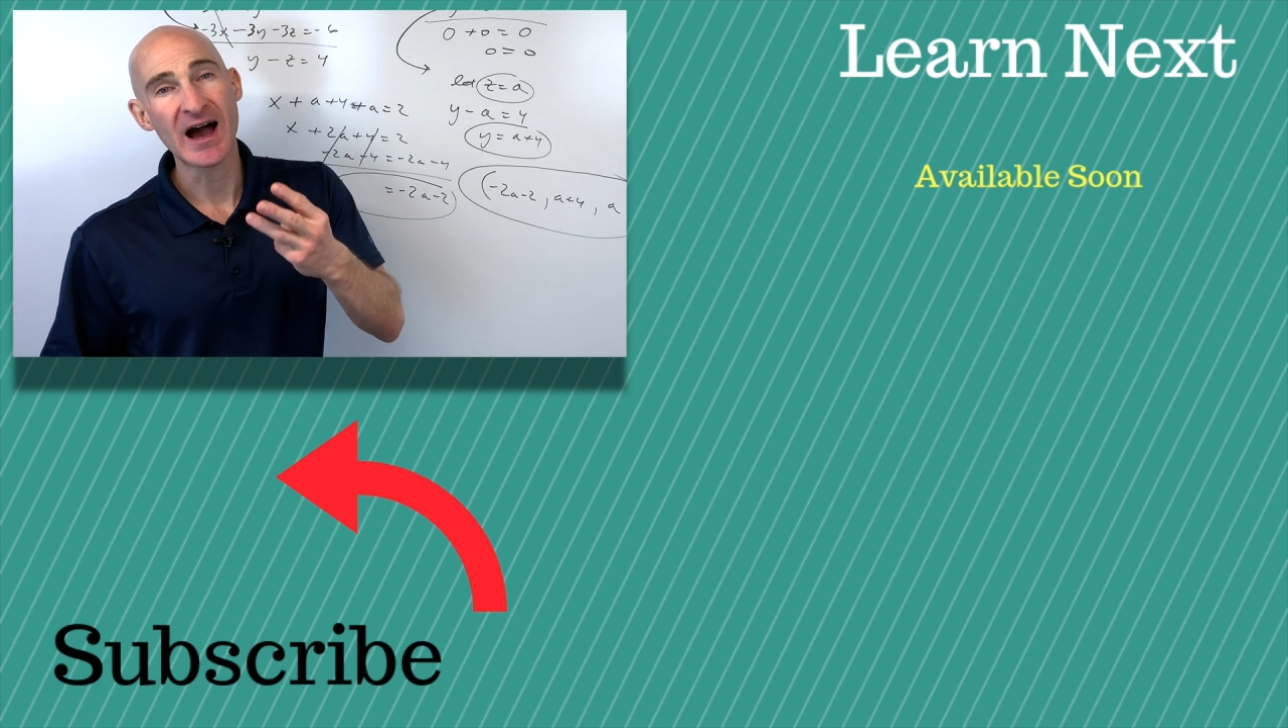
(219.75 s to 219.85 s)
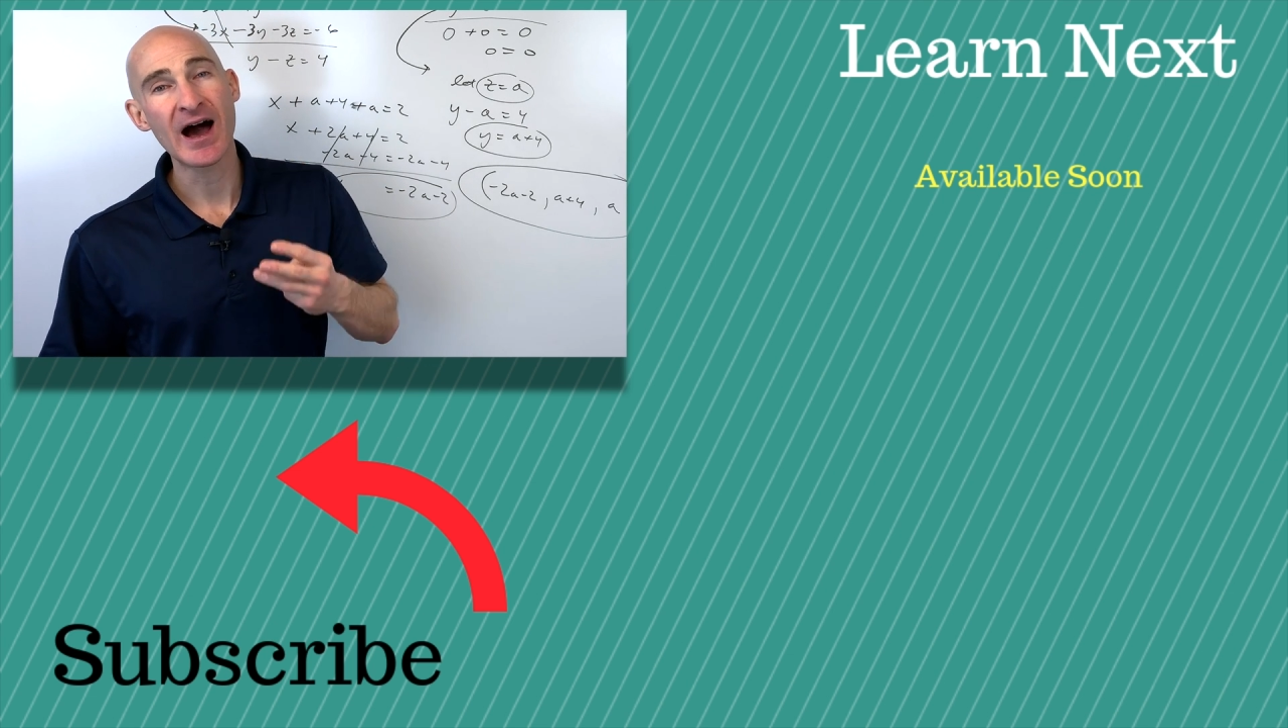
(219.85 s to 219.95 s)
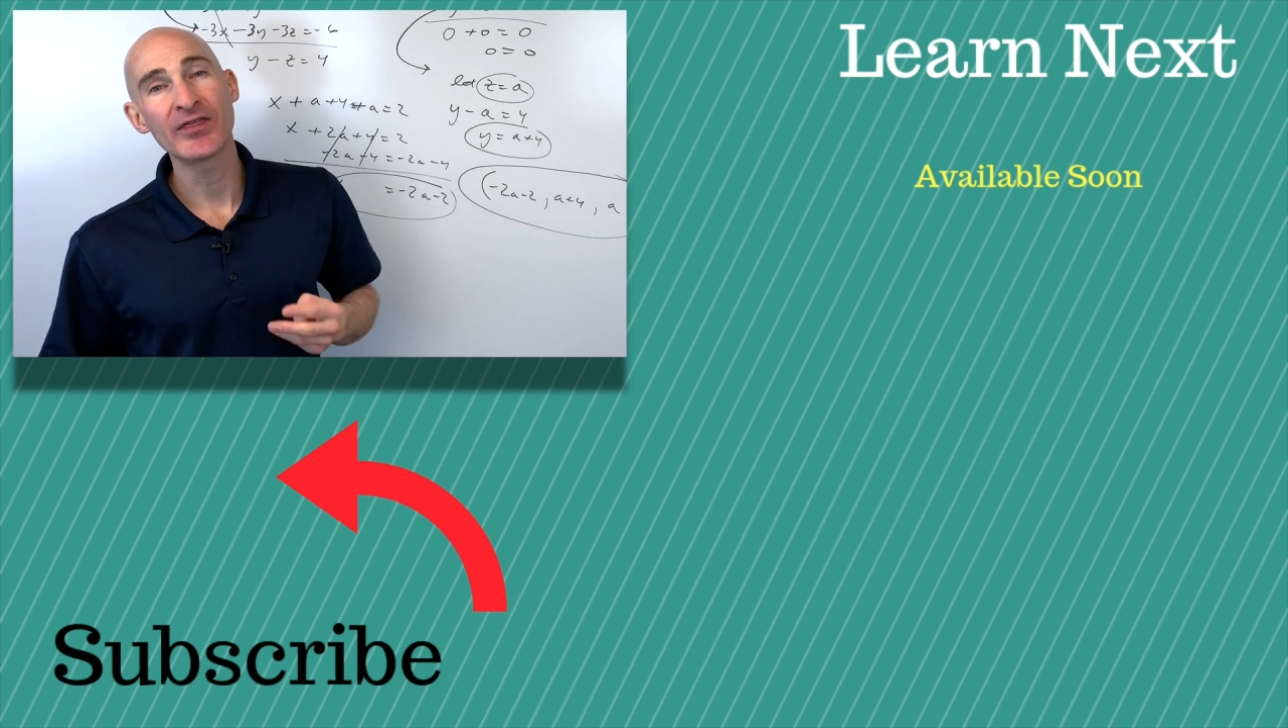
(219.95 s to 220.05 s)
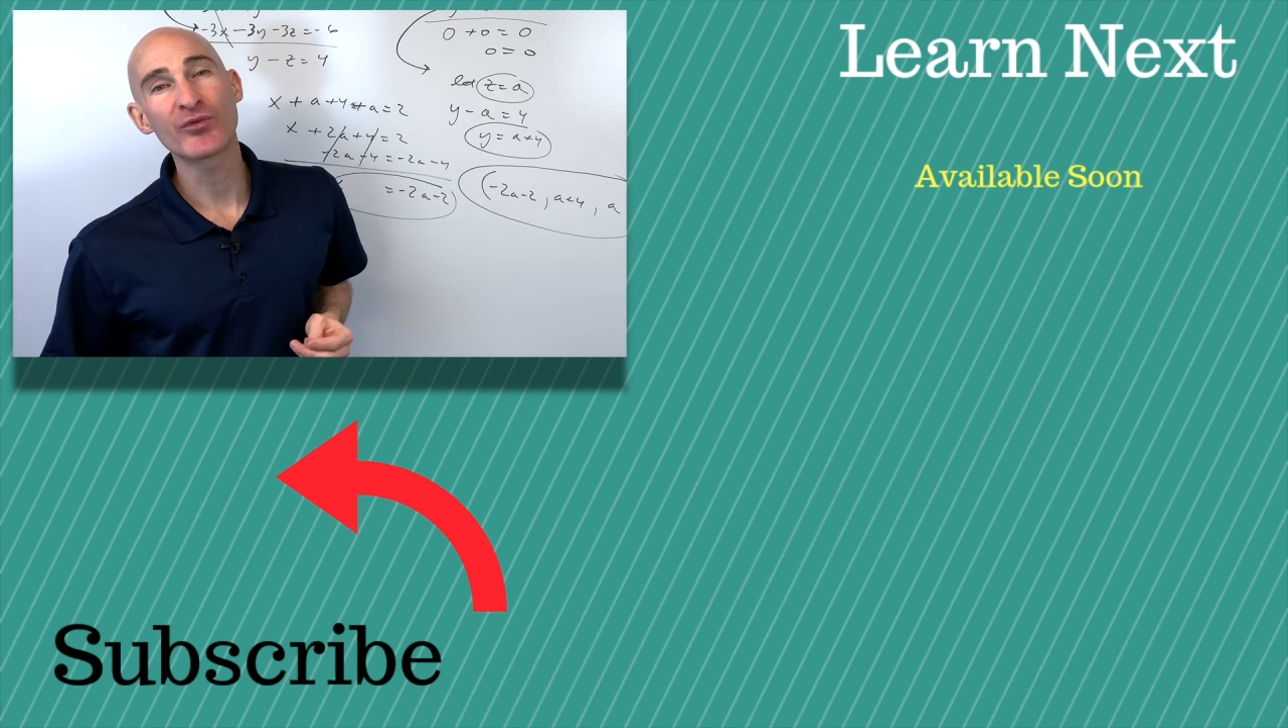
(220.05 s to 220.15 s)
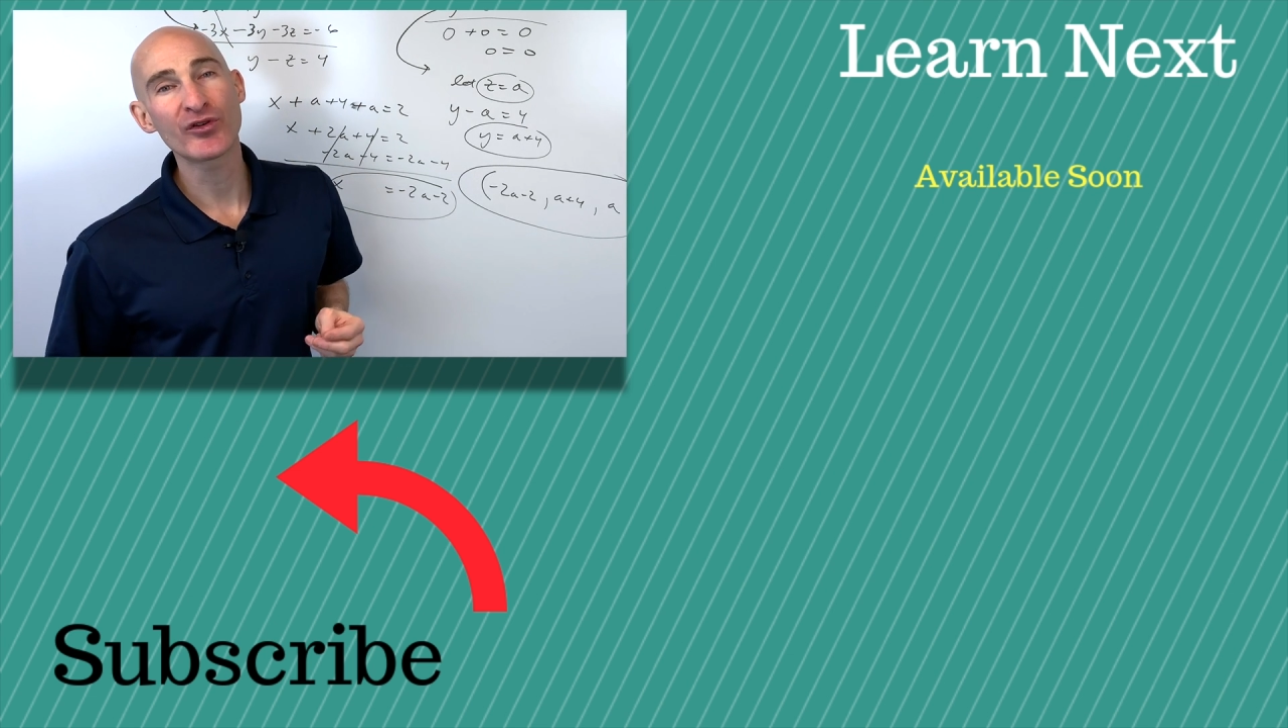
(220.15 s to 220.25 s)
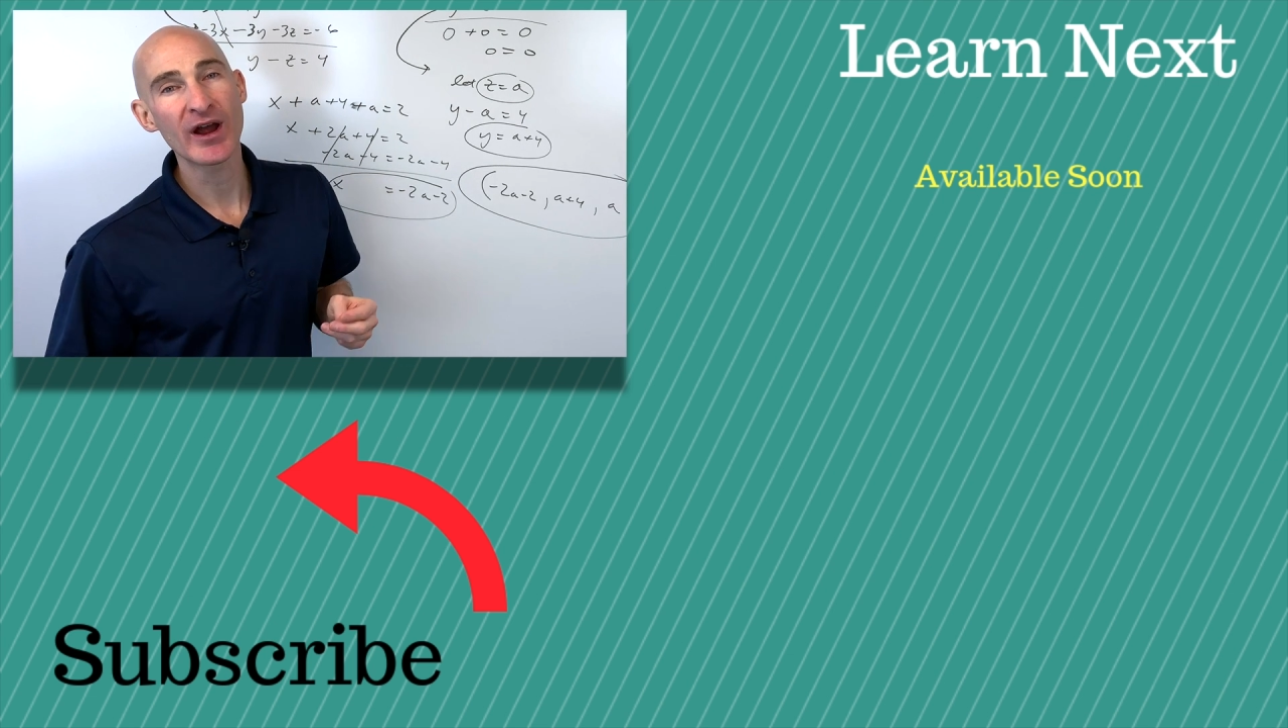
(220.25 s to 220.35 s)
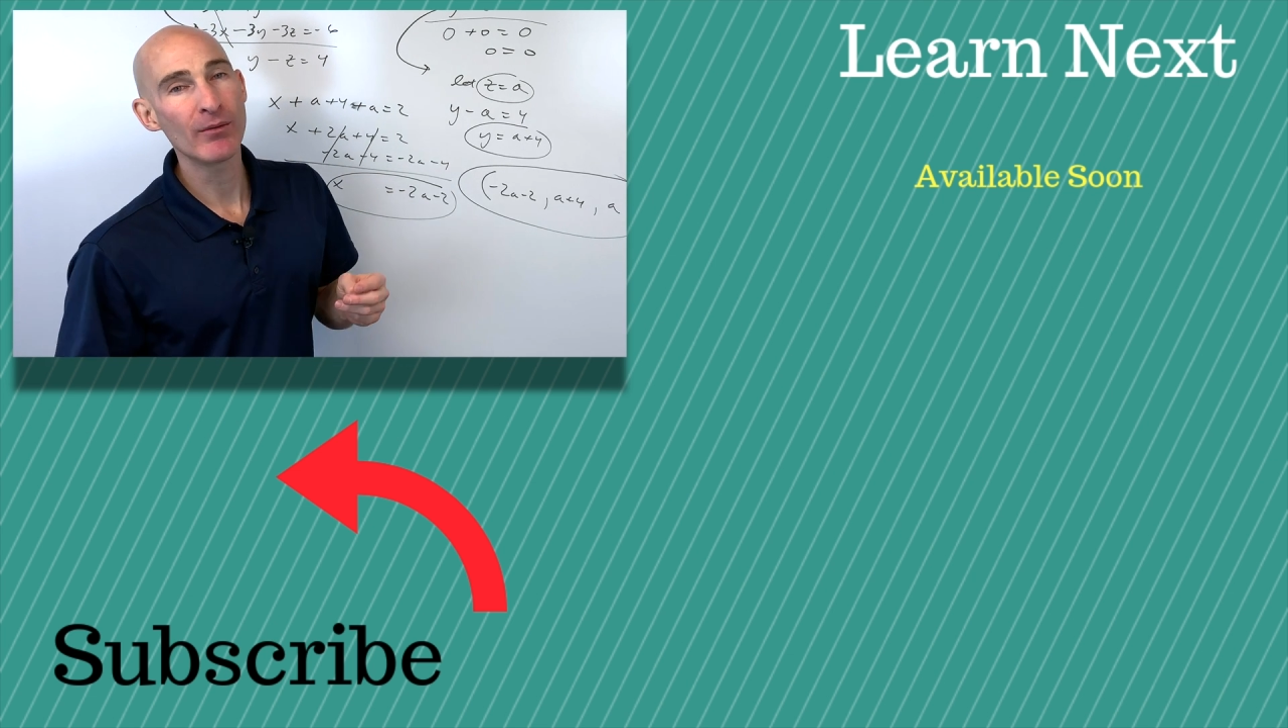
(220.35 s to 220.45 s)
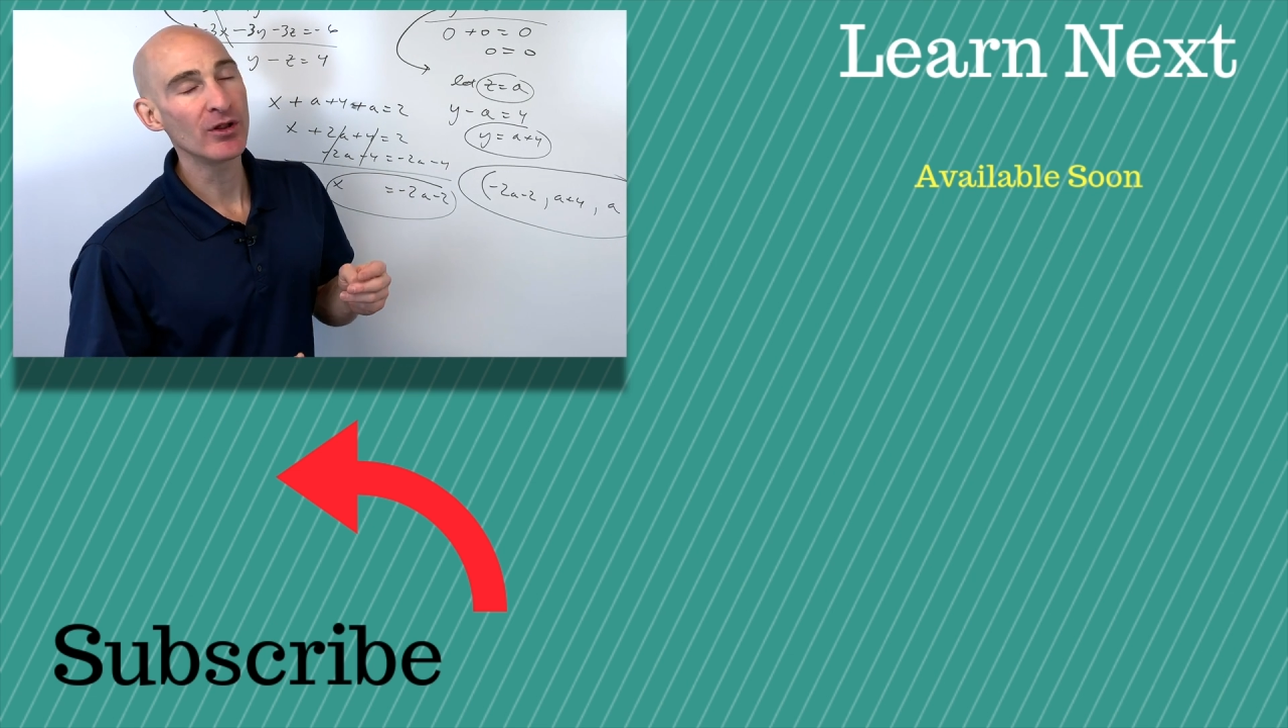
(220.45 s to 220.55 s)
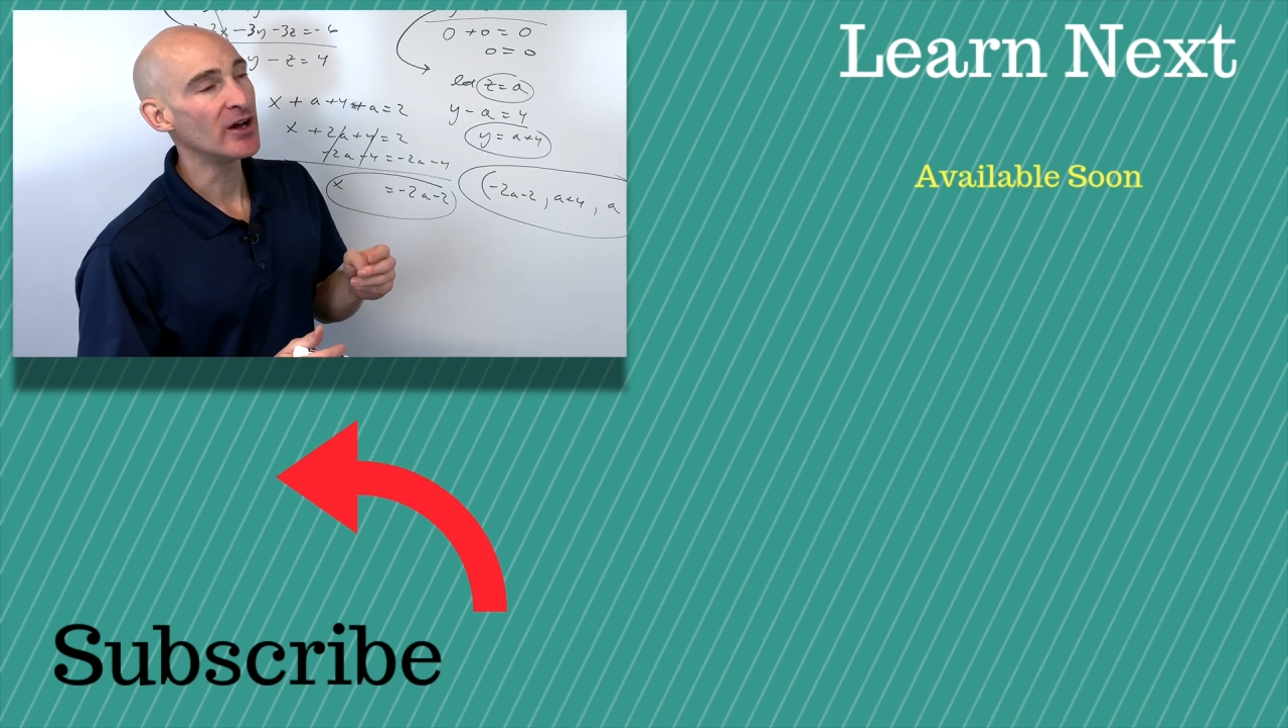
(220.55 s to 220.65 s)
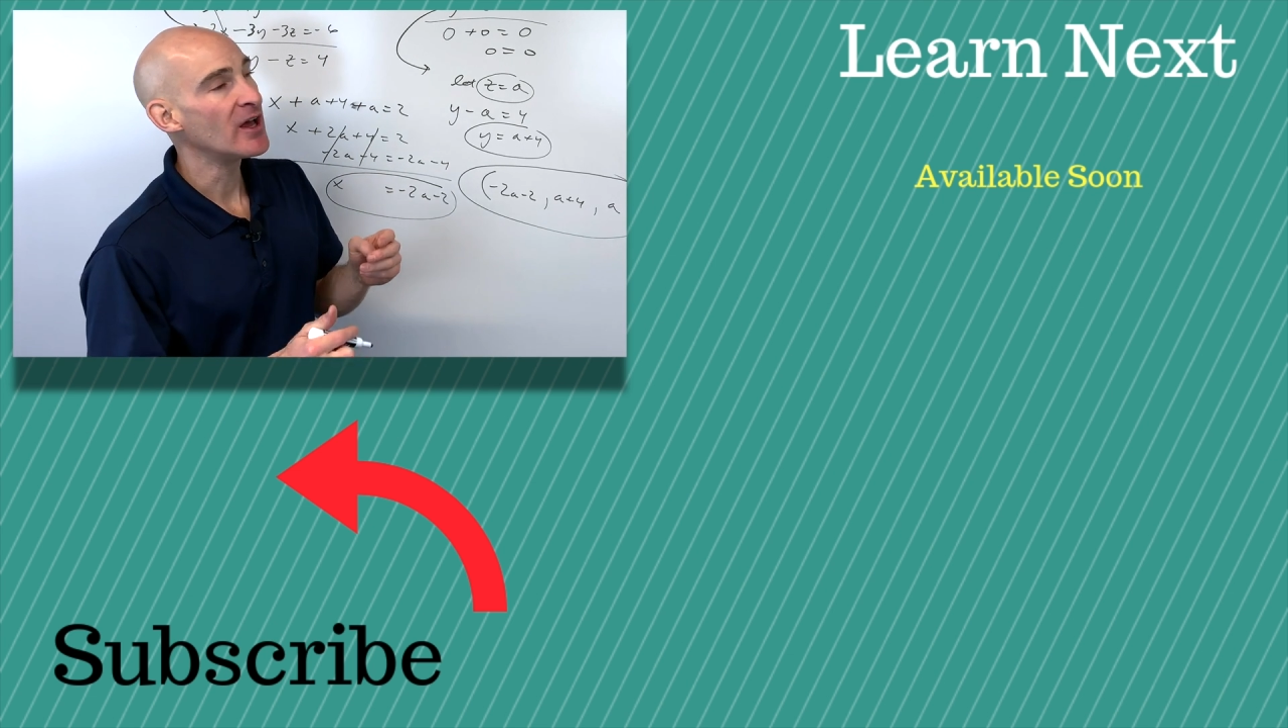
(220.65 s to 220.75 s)
on the
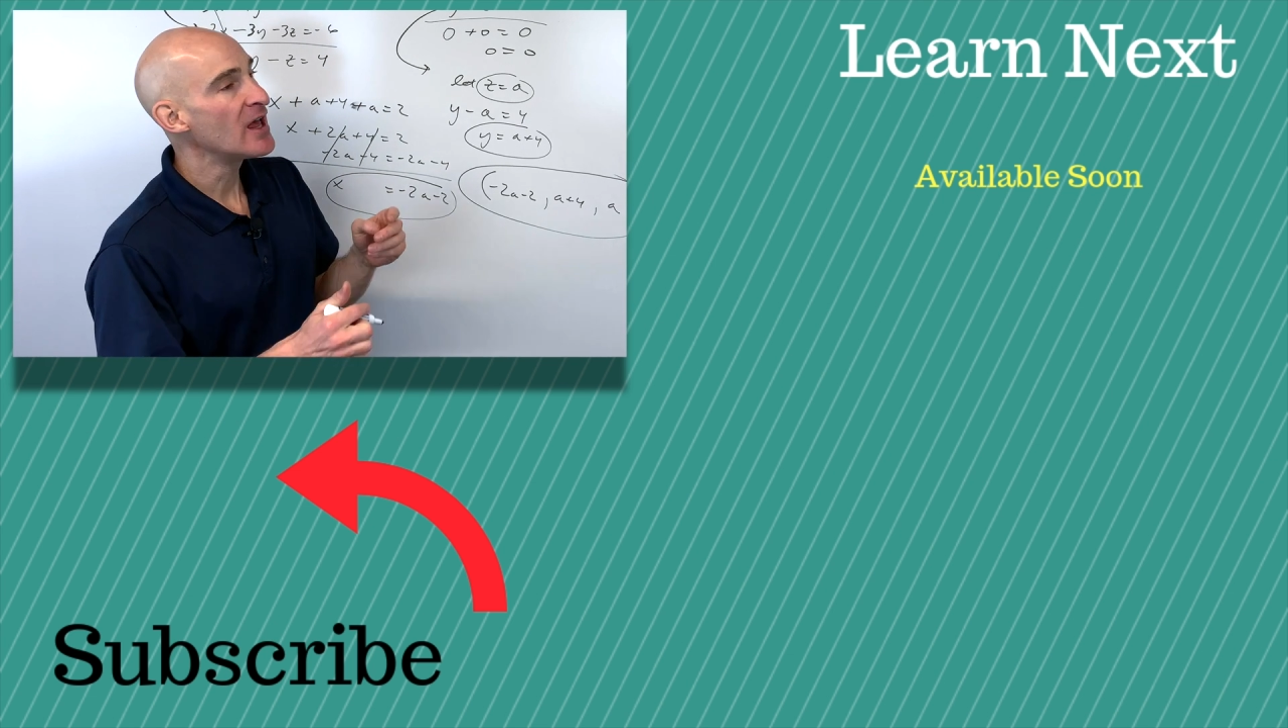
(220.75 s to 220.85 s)
parabola,